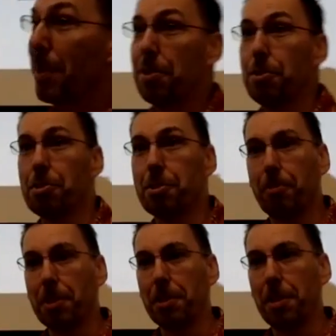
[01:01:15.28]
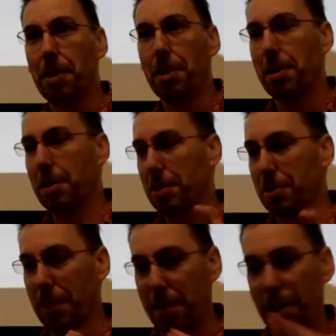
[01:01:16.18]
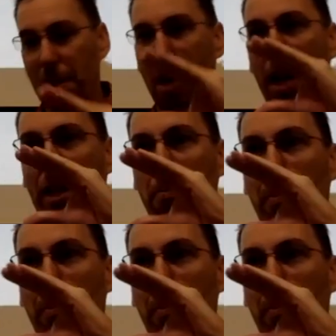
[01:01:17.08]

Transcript: induced fit is that I can